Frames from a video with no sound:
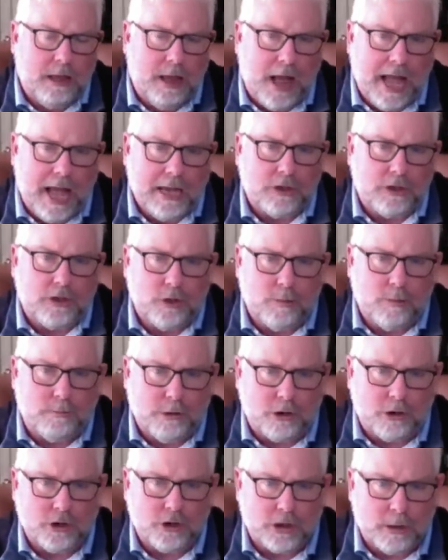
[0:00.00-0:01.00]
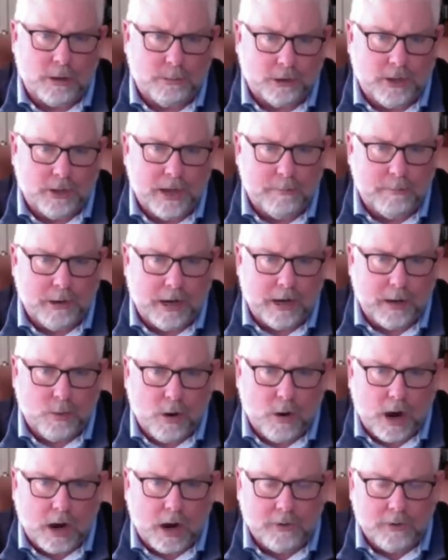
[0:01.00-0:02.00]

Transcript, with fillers: I assume Berkshire's going to put that money to work.